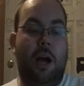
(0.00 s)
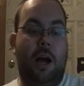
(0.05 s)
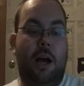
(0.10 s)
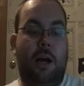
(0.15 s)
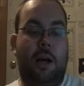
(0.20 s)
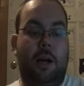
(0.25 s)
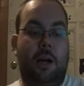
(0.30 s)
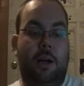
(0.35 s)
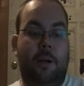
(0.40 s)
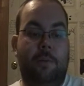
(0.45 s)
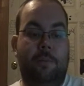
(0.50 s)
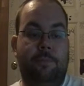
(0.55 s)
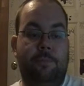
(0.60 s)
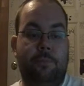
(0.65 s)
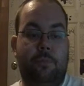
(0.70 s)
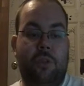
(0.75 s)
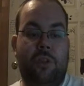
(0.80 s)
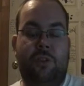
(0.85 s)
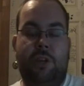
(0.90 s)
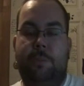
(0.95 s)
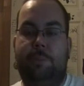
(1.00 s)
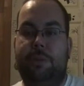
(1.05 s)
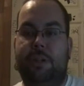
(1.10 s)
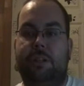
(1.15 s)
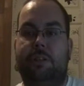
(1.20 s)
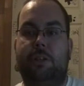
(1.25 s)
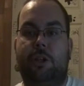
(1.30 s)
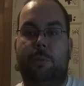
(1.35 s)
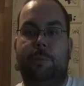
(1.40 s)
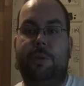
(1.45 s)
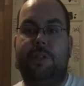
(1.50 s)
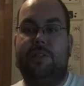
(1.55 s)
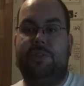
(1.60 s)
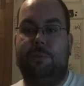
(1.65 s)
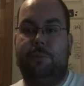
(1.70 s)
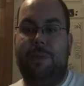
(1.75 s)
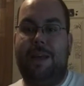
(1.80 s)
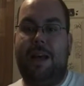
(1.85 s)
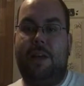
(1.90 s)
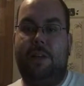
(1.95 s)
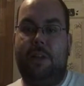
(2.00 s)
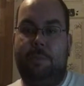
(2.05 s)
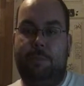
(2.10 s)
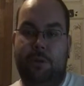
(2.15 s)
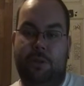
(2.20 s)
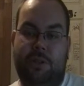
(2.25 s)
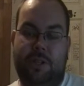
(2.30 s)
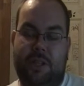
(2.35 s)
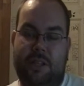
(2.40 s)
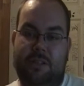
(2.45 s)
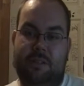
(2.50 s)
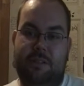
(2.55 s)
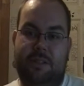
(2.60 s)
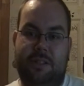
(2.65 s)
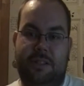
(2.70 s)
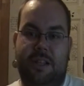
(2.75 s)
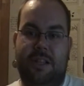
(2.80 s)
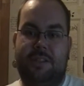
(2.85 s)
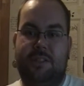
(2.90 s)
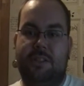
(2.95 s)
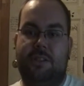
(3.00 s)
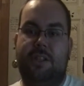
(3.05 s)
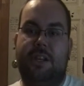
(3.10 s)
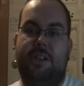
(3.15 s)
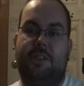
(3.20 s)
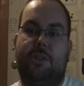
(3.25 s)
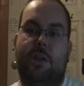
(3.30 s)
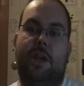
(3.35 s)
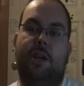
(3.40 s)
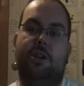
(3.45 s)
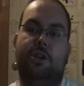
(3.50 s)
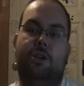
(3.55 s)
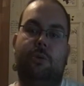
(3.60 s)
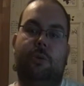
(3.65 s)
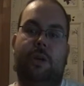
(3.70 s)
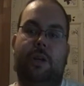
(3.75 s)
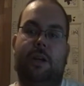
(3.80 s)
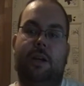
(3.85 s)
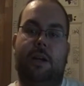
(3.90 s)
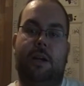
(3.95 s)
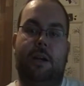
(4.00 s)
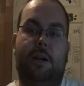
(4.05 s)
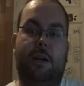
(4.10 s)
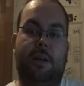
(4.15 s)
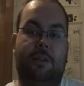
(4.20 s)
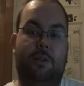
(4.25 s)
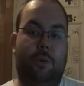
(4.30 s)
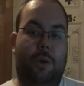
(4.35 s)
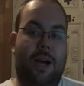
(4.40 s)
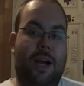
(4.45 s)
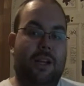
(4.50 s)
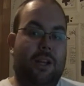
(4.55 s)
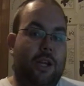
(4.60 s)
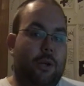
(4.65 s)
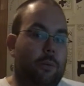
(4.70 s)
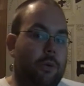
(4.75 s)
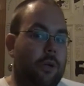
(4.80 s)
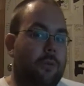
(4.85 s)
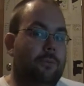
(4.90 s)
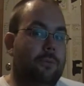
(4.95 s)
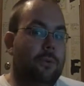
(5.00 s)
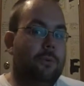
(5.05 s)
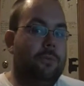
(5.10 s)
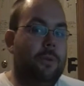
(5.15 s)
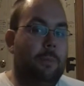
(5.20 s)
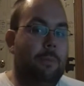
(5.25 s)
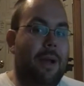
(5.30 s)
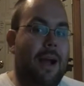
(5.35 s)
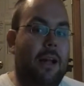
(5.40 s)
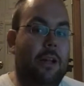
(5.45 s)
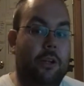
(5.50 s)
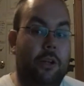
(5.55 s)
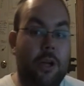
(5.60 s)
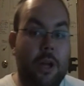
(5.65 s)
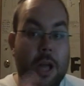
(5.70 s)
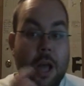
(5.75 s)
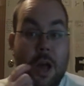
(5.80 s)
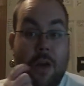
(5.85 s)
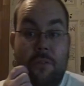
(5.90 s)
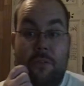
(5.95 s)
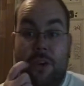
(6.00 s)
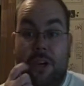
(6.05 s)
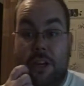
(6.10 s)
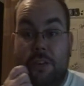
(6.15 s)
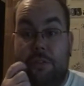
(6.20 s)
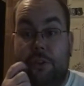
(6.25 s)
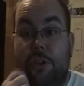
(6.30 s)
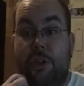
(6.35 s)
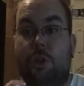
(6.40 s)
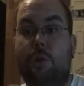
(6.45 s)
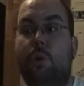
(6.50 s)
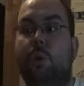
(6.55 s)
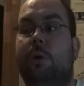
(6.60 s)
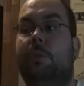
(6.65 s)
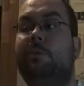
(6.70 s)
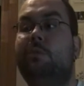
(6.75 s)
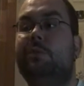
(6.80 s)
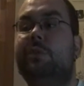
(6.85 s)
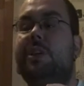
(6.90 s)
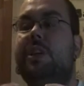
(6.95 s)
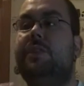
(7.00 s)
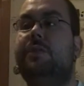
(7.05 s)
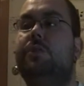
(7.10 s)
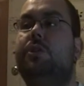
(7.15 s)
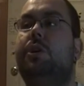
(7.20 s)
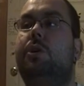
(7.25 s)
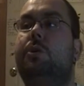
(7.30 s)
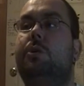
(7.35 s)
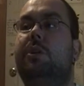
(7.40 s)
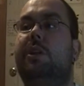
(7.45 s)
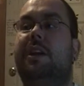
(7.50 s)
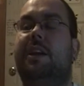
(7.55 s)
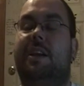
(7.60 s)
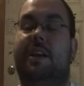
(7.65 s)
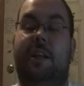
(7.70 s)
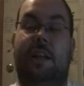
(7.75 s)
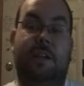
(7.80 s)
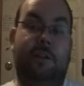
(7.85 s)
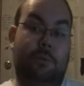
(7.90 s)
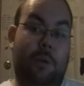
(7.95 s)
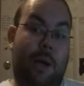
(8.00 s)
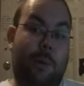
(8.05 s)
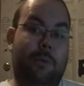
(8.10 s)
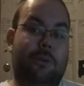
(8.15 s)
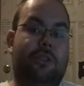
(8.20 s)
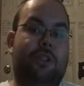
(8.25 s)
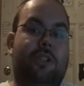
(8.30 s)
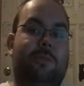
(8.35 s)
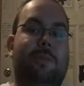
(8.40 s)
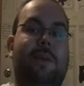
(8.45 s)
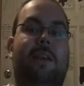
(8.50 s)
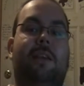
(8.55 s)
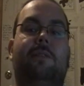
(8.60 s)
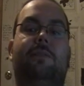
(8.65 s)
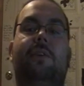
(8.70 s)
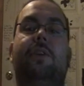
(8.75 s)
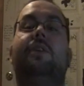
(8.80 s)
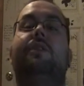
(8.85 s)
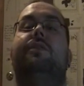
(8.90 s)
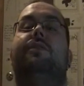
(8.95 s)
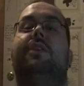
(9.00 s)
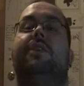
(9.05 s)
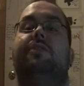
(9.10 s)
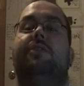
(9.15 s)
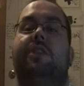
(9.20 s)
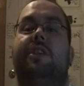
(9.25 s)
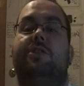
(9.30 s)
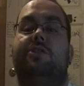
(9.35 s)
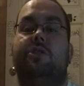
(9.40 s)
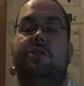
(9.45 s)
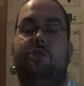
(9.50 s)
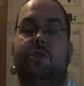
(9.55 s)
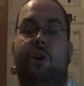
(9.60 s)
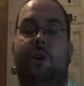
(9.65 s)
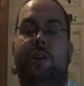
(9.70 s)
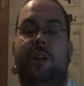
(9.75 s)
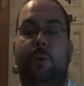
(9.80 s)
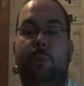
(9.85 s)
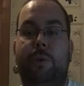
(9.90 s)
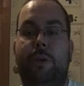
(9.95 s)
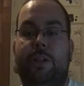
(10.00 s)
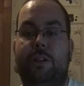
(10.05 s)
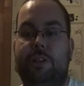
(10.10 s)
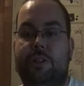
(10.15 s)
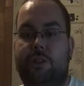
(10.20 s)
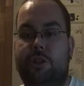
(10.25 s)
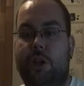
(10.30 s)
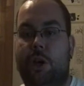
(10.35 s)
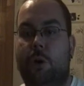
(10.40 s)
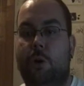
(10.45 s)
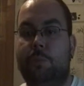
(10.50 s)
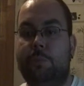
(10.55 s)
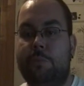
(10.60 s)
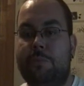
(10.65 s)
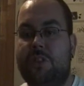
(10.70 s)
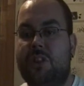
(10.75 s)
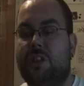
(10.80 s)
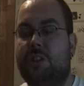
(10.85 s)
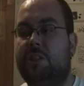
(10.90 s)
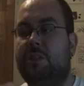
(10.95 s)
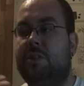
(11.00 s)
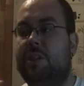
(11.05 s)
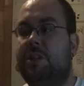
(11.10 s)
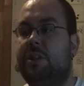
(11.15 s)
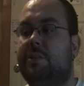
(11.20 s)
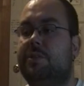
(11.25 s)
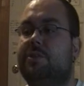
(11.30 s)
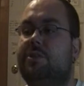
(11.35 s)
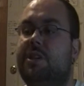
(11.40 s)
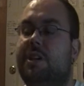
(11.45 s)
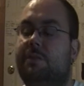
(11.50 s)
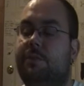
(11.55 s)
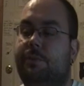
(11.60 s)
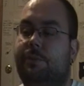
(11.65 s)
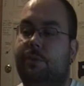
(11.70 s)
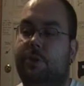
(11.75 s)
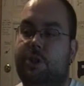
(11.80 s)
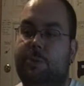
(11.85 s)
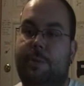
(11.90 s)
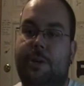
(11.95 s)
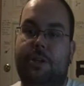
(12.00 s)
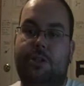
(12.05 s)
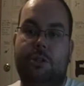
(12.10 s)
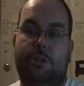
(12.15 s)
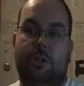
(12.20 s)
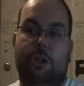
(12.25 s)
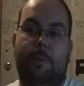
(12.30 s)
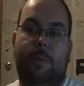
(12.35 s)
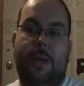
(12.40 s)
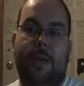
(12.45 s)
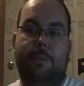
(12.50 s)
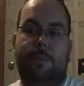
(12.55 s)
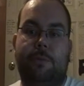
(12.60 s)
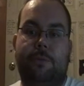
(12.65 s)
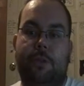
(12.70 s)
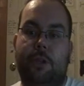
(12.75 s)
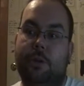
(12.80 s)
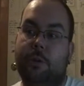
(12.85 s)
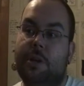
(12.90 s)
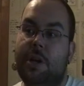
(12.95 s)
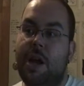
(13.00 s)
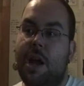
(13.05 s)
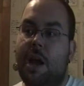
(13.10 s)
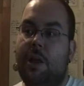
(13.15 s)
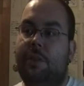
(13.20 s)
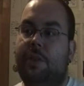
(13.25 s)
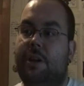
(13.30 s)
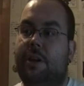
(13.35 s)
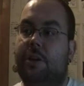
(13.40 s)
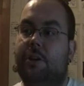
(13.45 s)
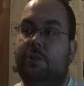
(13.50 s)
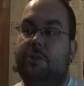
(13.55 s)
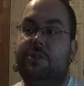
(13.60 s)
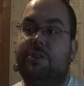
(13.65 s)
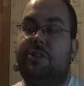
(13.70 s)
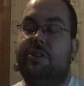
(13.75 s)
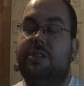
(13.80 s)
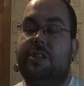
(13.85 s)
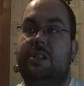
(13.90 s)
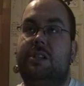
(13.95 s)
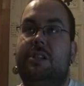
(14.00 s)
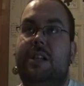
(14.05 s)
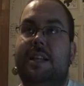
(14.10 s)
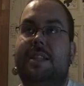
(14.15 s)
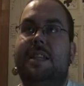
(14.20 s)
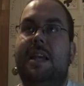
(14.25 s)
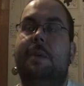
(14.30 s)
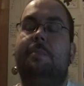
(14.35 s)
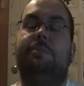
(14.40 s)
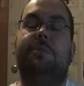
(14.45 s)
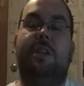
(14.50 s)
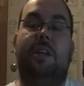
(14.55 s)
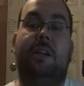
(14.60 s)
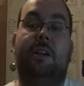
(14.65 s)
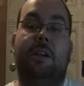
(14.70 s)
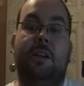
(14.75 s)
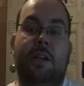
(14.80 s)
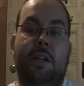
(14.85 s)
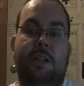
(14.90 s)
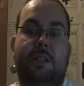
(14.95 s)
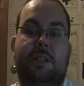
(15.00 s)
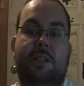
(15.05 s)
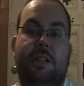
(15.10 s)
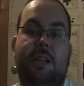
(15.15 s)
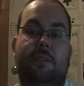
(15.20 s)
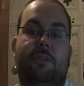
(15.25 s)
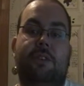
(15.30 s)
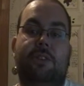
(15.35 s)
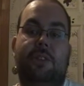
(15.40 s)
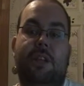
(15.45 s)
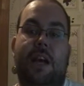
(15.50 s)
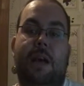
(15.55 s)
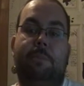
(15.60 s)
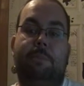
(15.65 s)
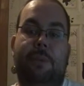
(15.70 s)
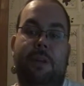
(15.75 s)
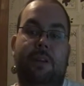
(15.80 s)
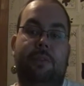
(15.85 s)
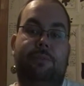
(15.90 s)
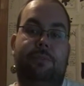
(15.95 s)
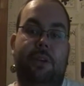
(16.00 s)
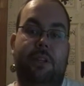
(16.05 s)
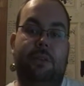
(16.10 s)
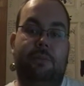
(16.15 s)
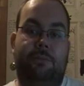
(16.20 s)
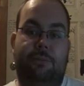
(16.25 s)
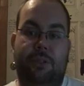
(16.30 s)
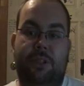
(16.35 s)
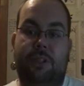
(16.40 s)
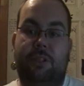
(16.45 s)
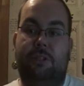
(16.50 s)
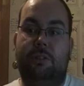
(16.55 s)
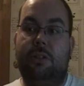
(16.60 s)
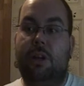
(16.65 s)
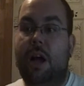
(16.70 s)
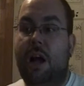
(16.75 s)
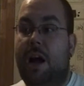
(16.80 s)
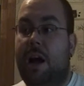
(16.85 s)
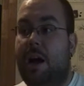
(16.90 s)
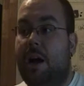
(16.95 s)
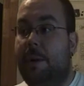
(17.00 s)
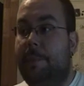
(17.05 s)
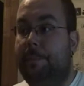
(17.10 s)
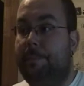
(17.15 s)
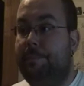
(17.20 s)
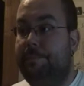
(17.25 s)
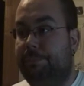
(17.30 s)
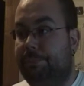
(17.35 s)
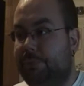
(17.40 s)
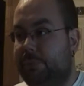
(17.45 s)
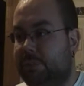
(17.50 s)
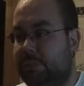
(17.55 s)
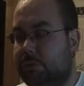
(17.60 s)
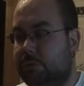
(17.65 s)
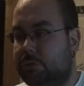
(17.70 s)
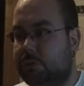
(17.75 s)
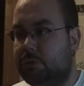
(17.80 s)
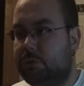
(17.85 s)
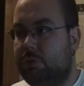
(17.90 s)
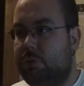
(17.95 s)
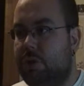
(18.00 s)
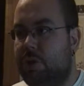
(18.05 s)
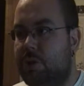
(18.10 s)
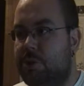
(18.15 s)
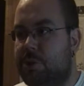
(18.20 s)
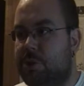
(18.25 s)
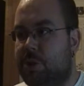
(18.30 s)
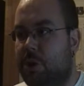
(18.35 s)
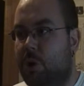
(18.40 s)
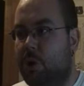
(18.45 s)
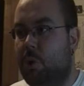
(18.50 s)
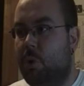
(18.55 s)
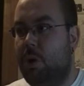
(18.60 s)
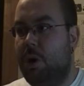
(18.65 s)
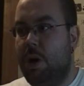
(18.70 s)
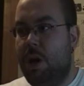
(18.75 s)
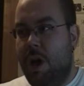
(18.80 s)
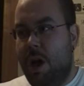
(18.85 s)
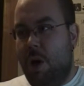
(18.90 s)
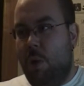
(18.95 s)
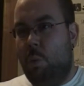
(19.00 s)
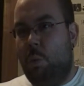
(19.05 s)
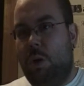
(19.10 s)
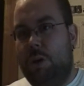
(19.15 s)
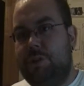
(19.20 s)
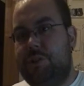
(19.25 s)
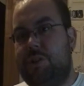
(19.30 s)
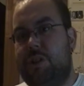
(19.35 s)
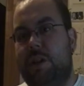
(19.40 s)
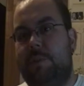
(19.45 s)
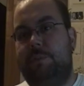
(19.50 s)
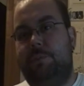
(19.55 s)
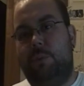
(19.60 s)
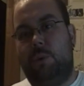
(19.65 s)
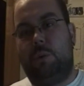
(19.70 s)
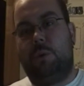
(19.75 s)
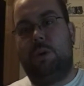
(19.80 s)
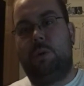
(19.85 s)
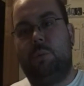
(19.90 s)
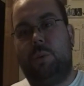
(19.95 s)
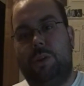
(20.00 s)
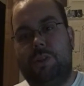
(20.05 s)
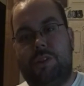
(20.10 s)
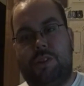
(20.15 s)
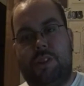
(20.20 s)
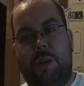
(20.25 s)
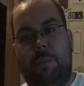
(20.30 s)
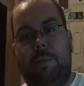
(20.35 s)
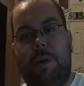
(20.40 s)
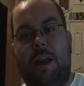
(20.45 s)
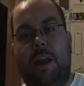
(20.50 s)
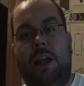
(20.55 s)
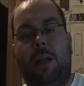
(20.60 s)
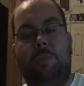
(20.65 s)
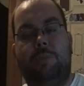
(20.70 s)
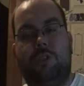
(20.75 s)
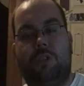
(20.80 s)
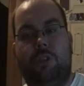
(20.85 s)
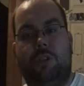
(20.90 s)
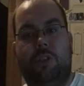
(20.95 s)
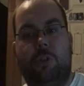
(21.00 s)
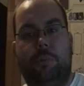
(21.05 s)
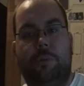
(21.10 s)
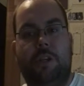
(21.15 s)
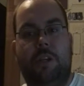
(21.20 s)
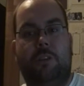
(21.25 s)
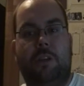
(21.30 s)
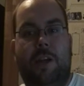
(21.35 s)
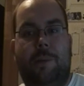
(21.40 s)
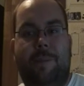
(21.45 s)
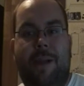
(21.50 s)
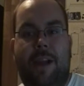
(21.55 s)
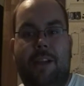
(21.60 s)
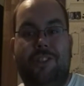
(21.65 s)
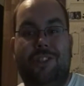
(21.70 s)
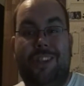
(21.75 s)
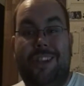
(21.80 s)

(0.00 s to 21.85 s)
They played little bits from that. They sliced and diced that into a highlight reel for Finn Balor. Very, very cool. Even though, like, I was just making fun of the fact that it's just on a weekly show, they didn't save it for a special or a pay-per-view, they're still attempting to give it that big fight feel. So one step forward, one step back. I'm sure it'll be a great match.